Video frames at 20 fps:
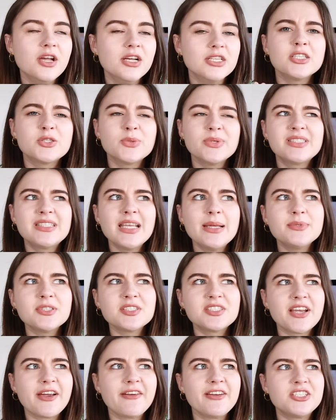So it seems that
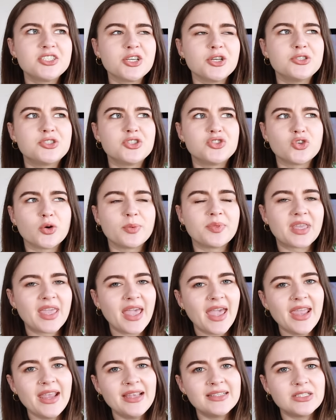like Sherry chose to drop the
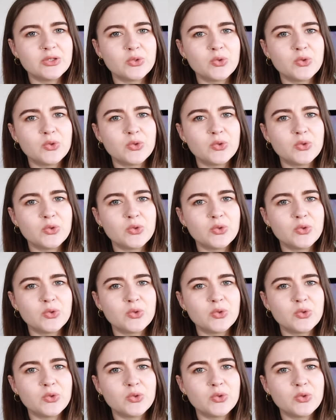case in